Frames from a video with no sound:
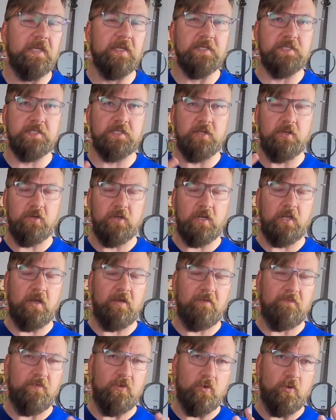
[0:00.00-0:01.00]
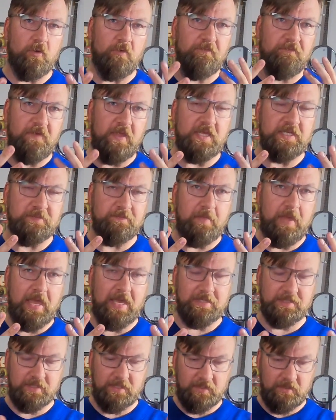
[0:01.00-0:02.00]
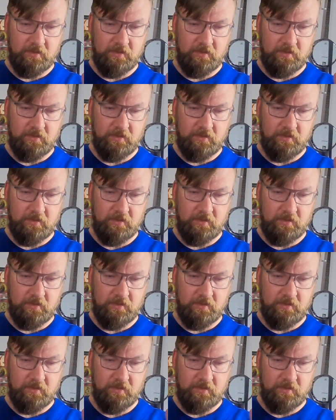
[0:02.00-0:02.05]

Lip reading: considerate of your face mask,